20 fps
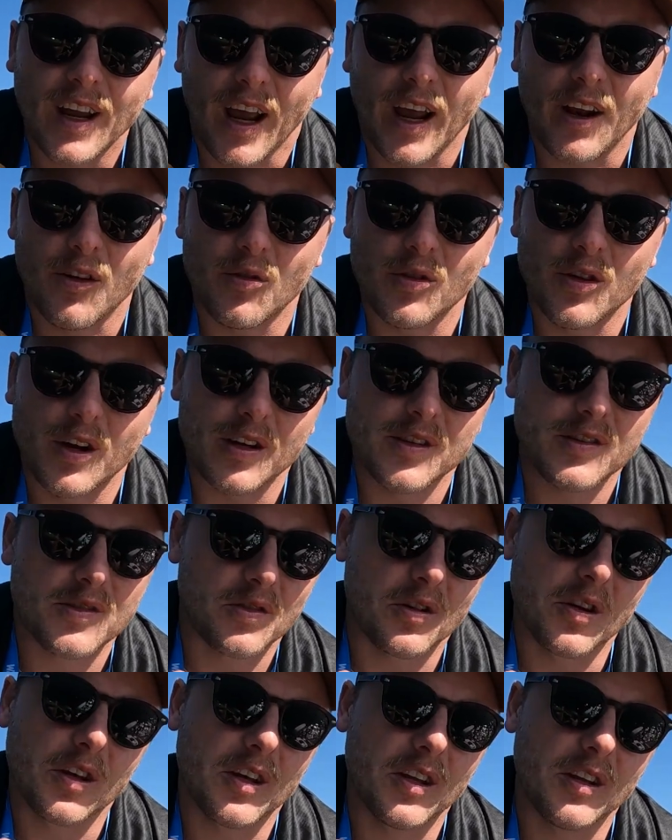and all those
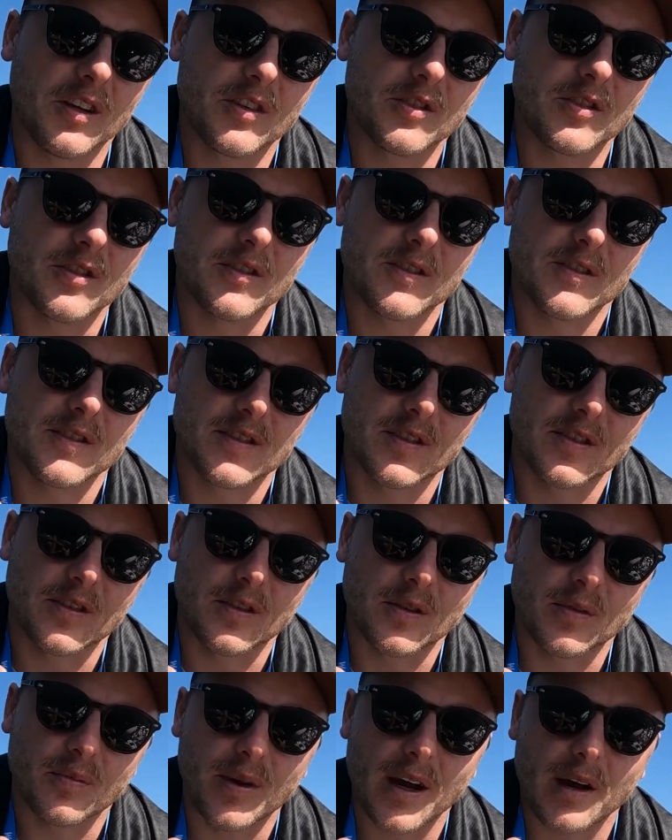sort of conditions
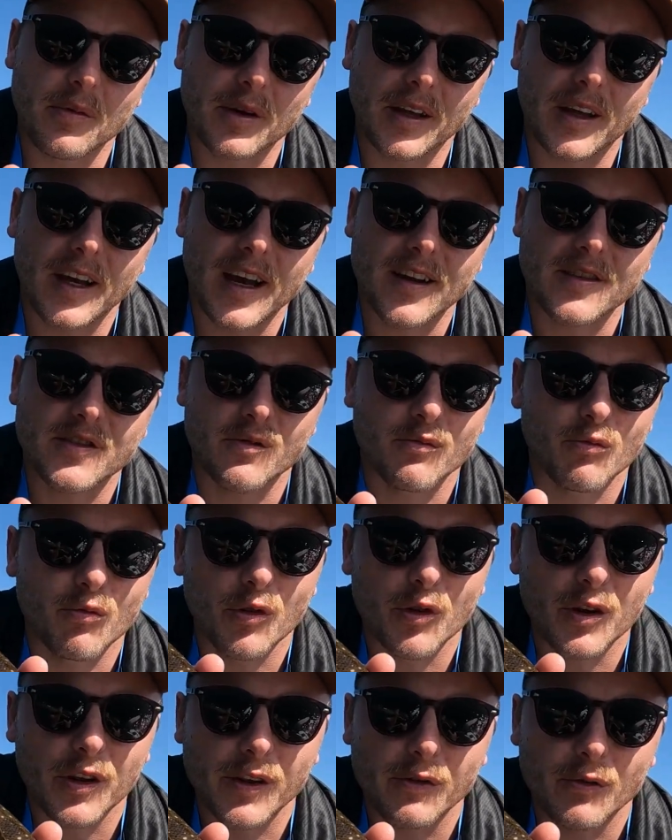to be able to catch some
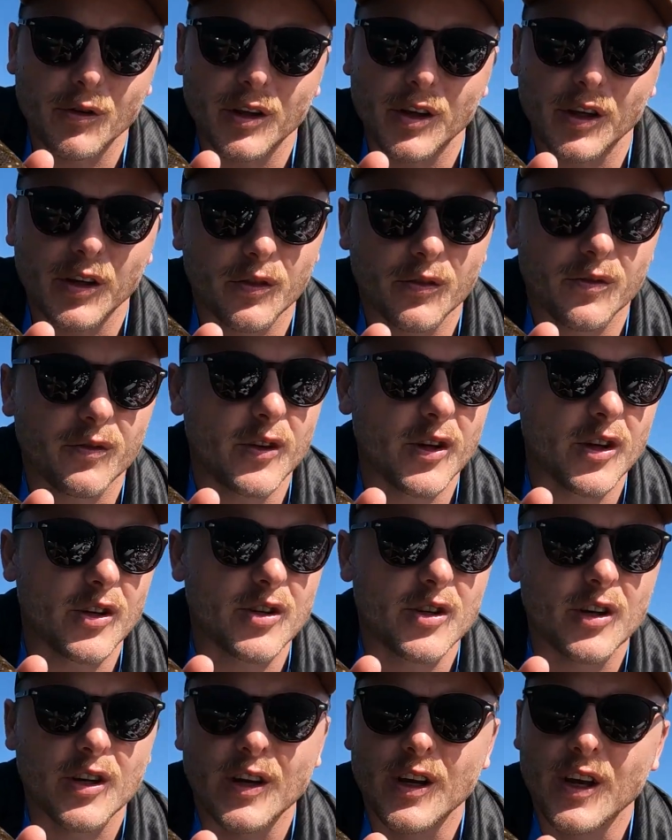really, really good
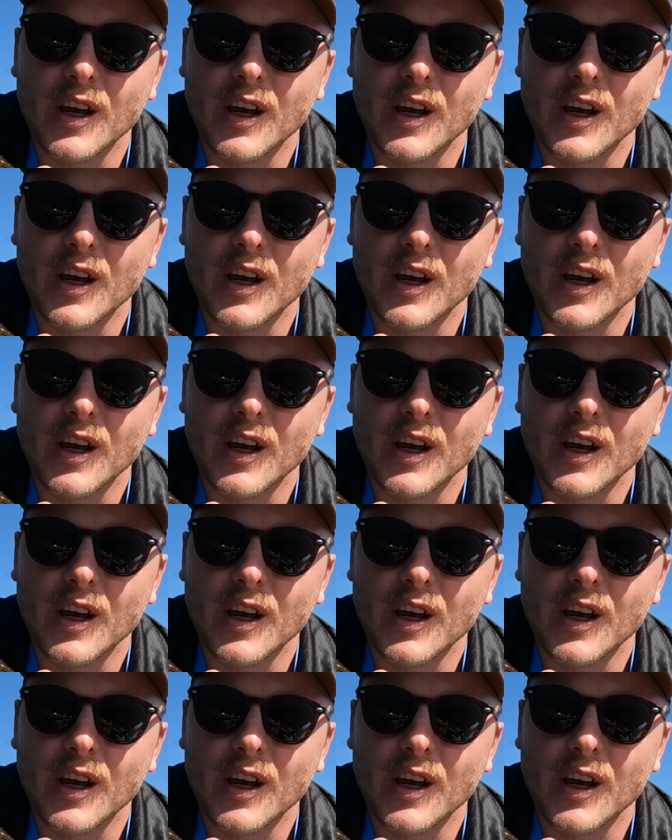fish.